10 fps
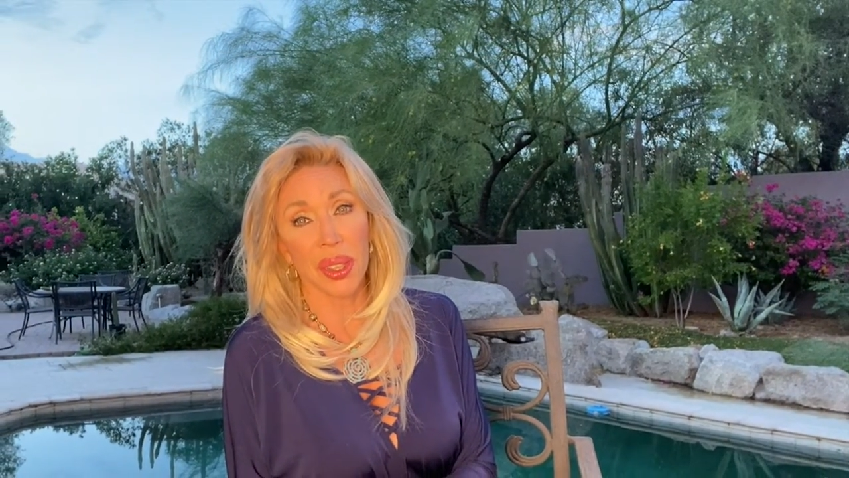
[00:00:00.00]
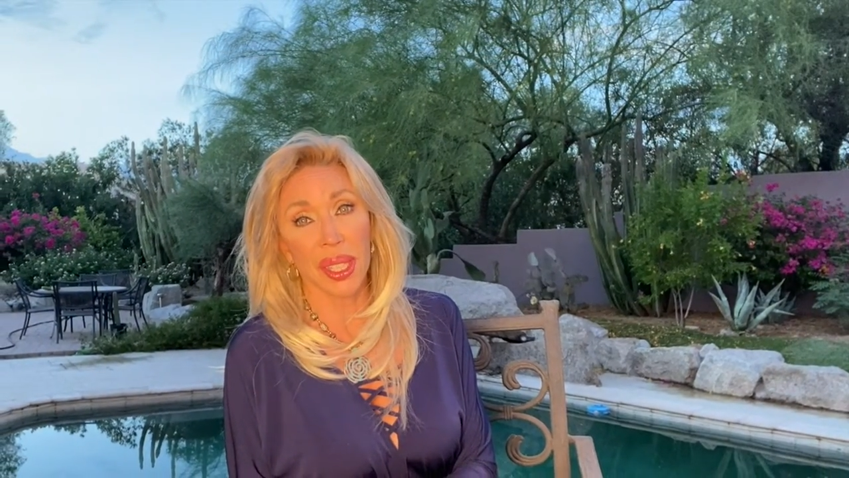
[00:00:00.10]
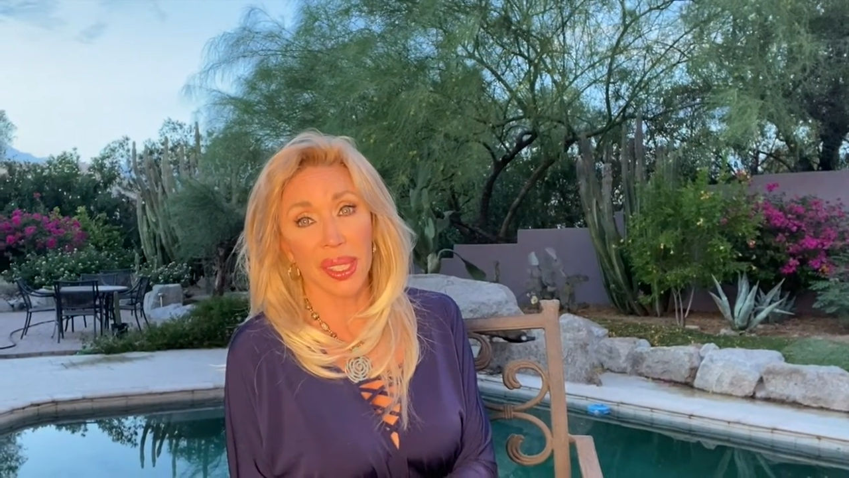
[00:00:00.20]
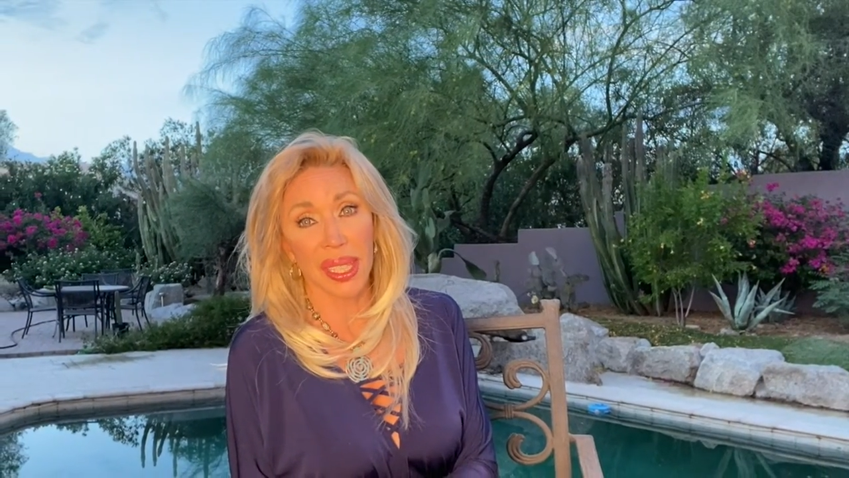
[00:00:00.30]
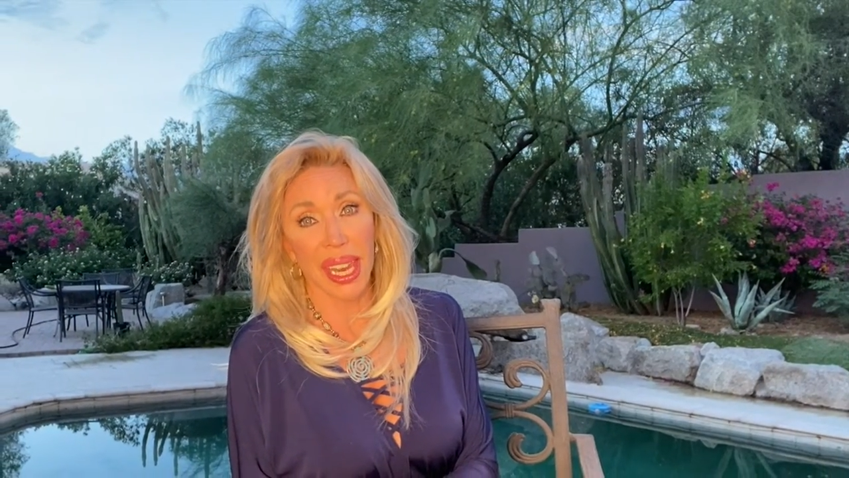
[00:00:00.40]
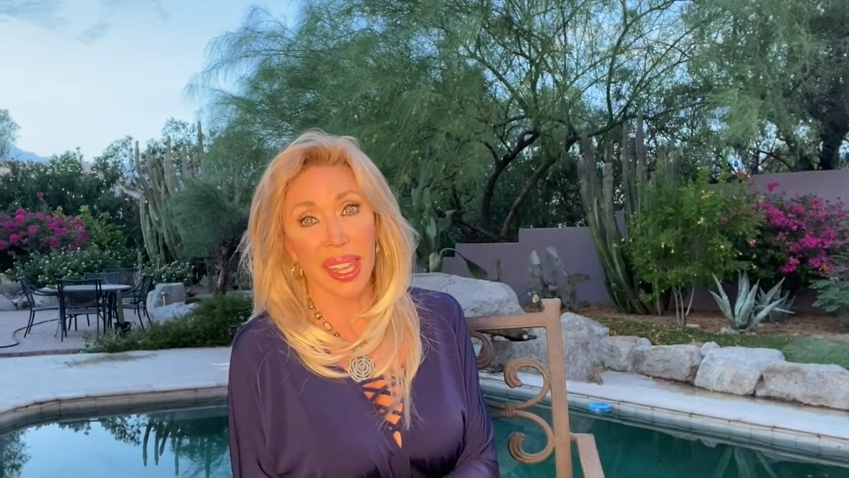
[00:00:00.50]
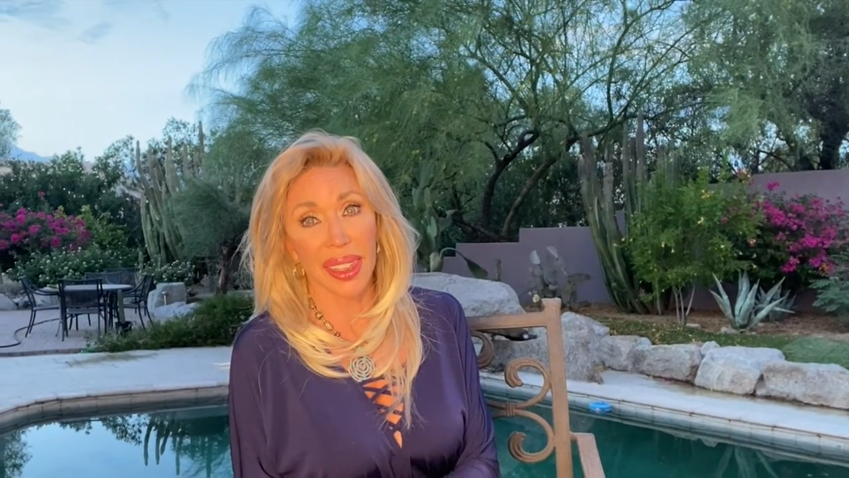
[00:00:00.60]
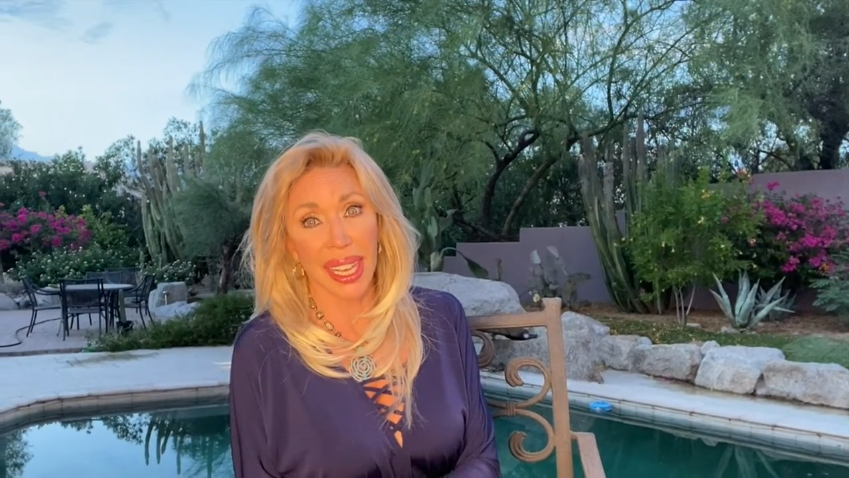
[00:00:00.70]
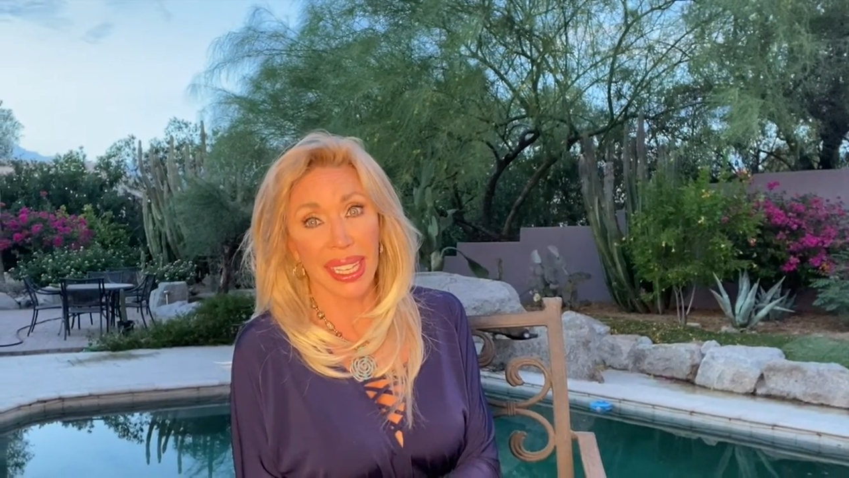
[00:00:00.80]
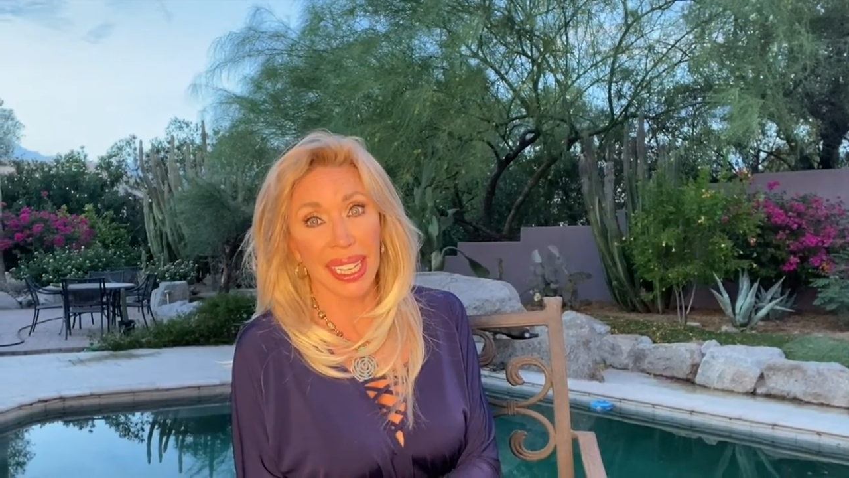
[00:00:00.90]
that say
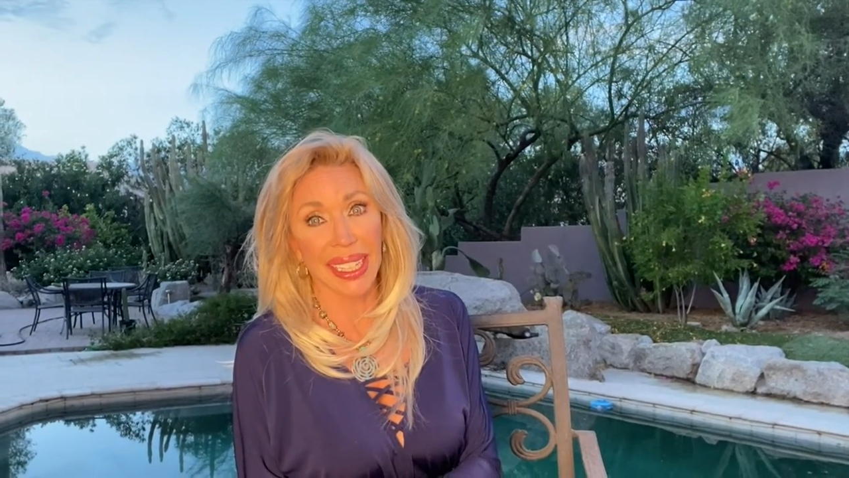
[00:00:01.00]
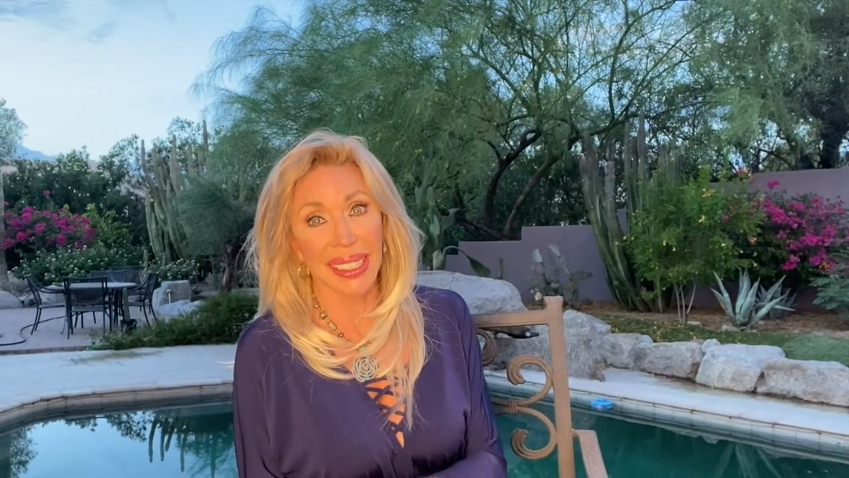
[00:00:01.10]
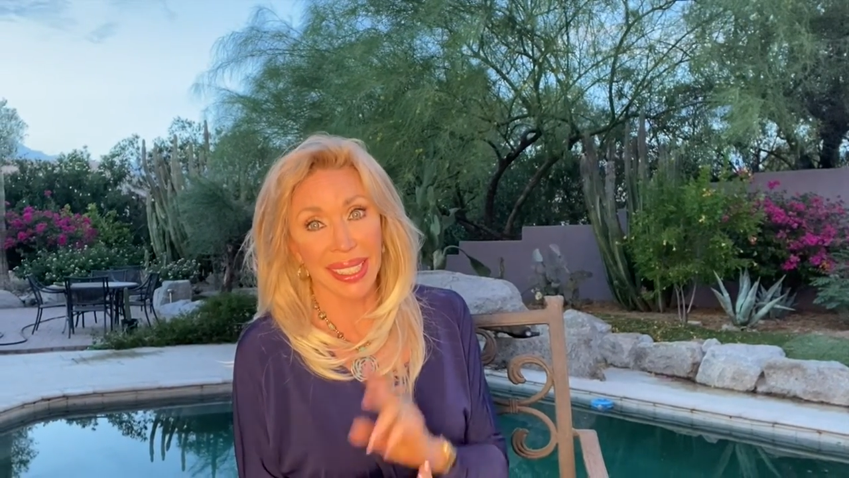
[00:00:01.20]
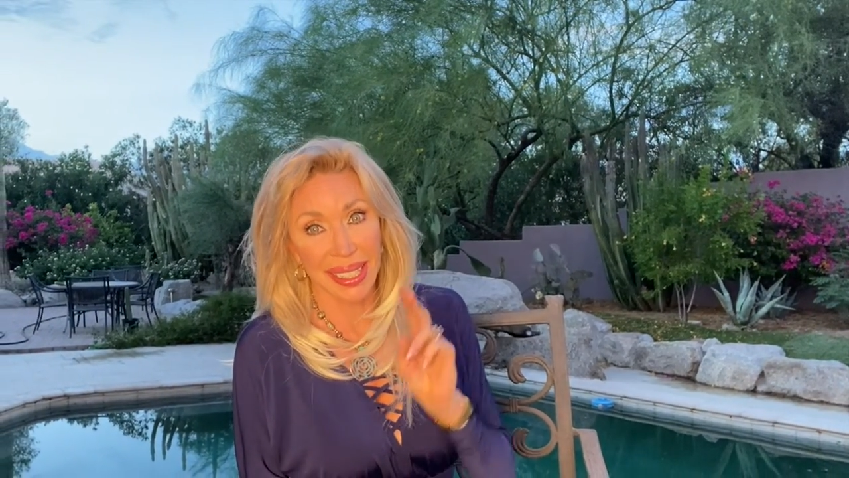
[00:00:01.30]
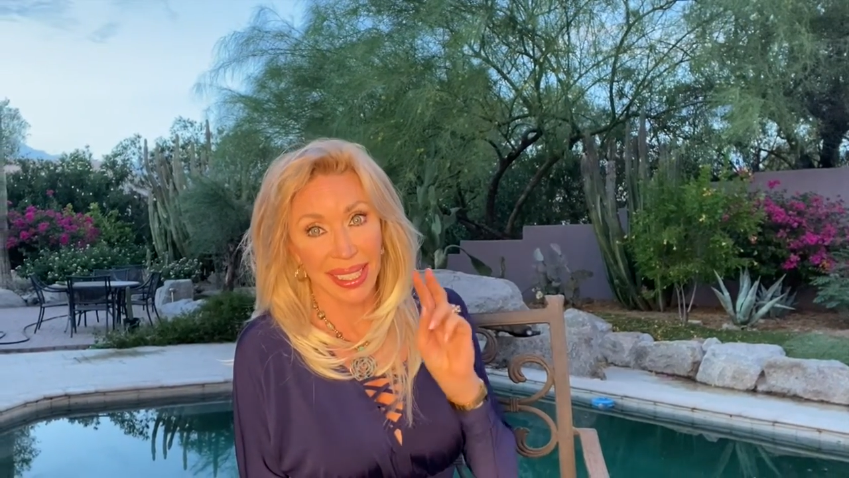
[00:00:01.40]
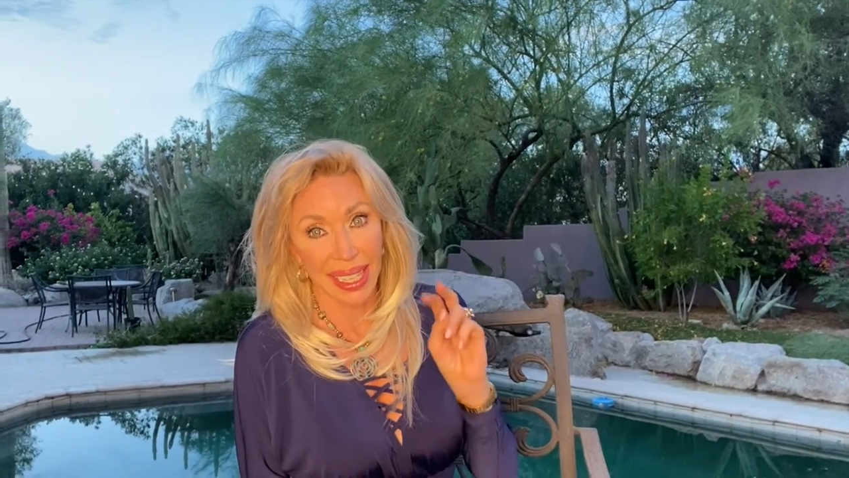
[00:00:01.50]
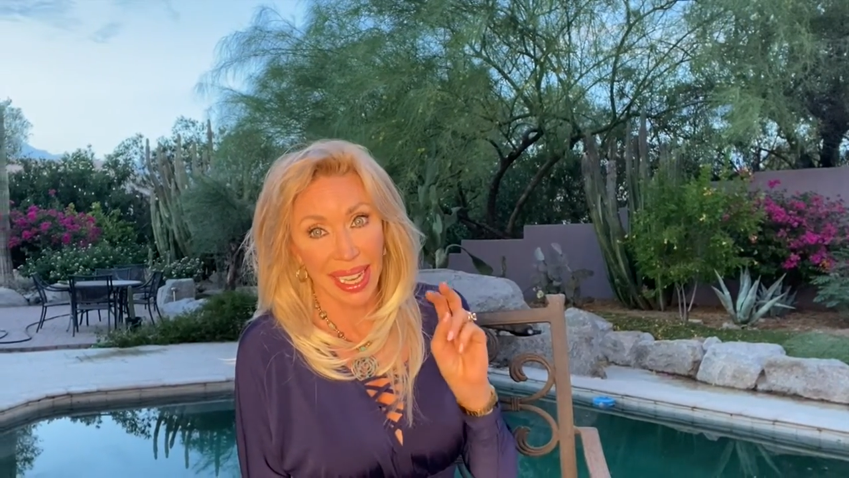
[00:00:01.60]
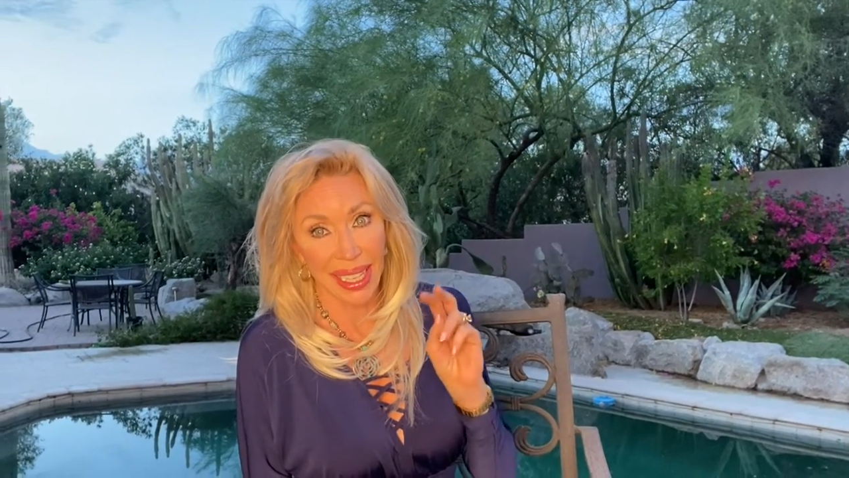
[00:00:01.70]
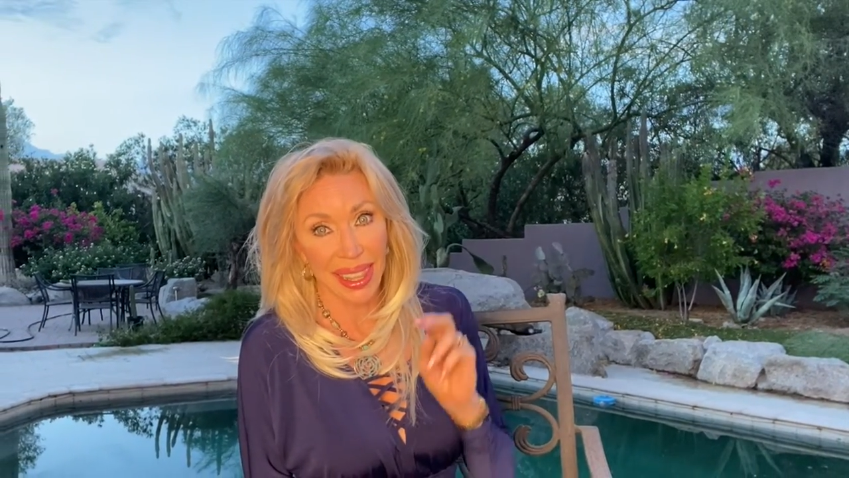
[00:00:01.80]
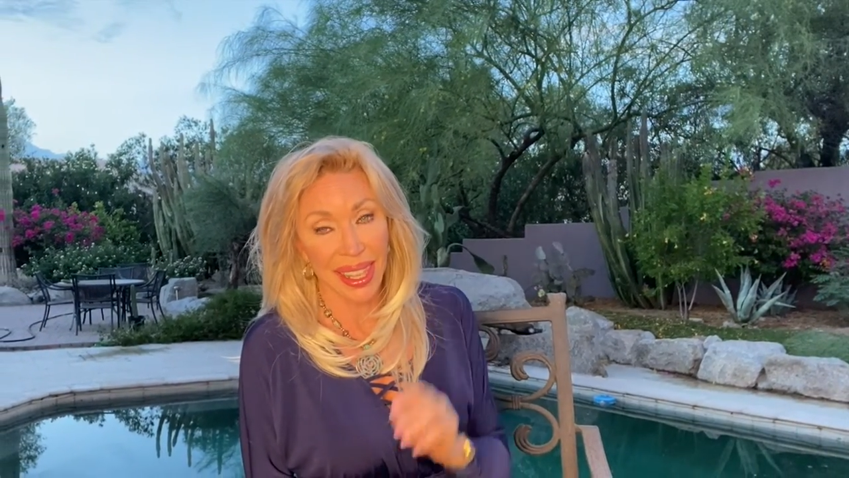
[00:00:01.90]
they can't
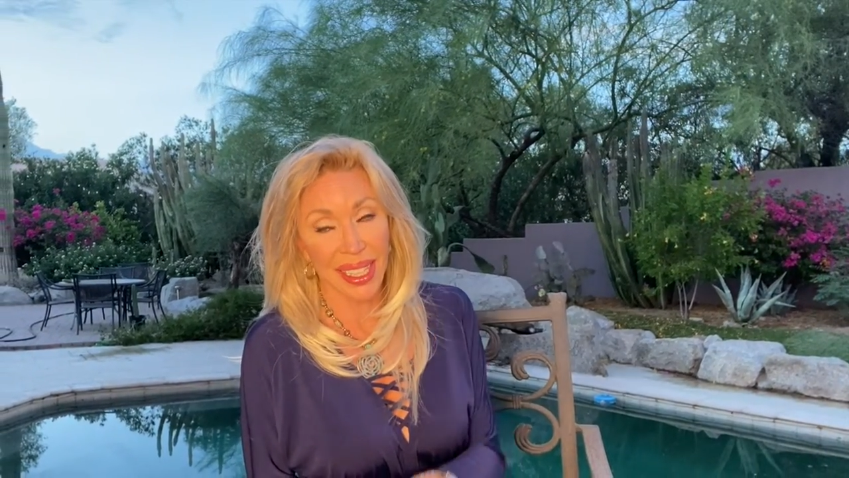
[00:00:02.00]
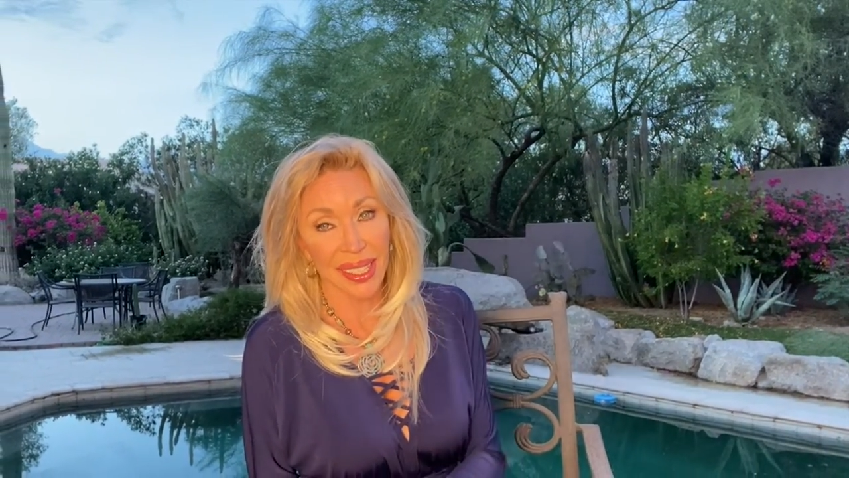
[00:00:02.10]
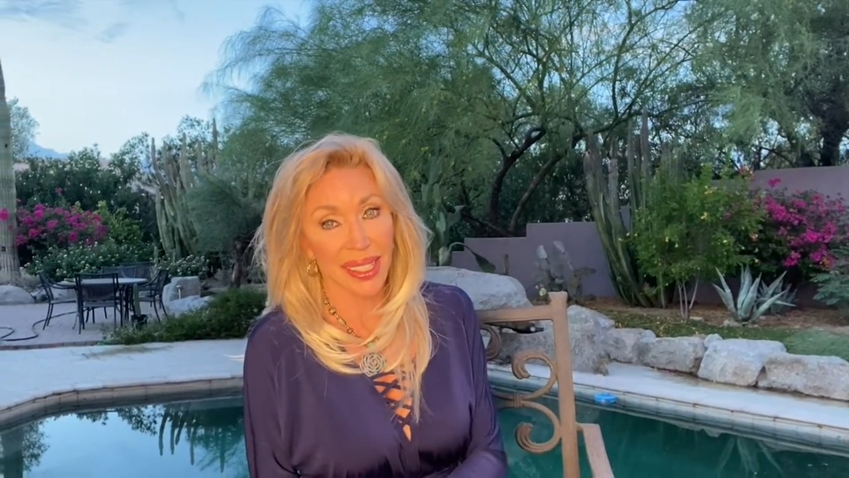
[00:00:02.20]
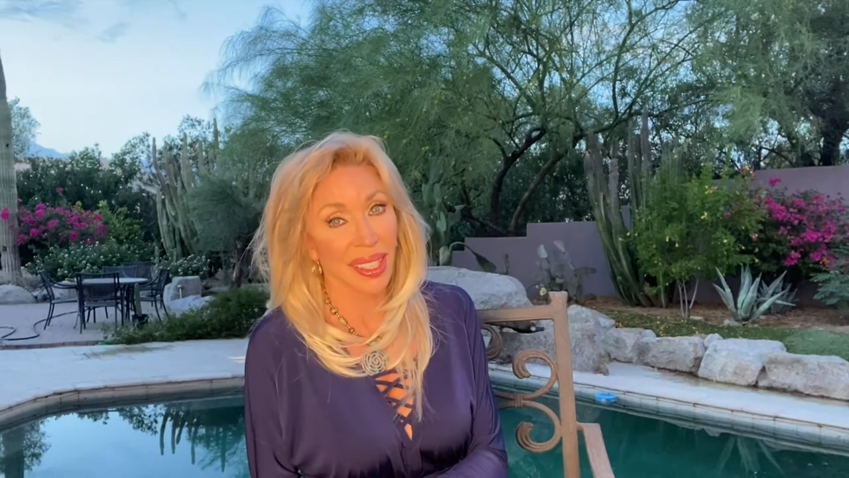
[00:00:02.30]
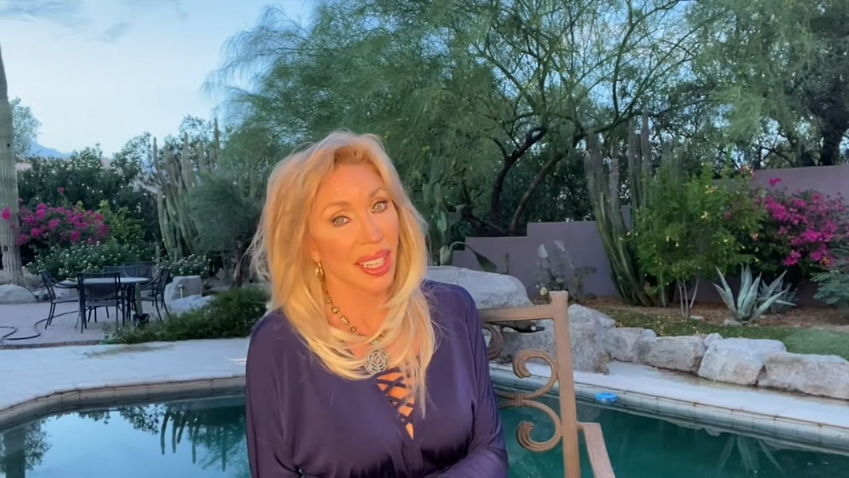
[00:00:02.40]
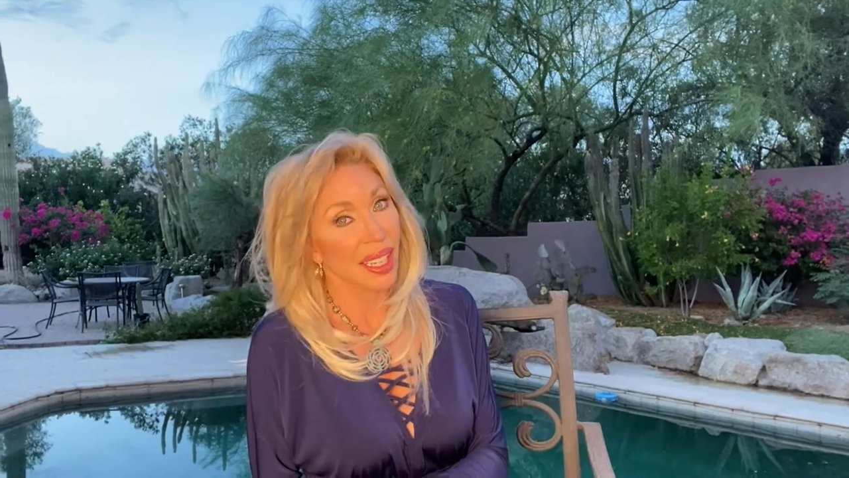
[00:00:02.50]
stand this?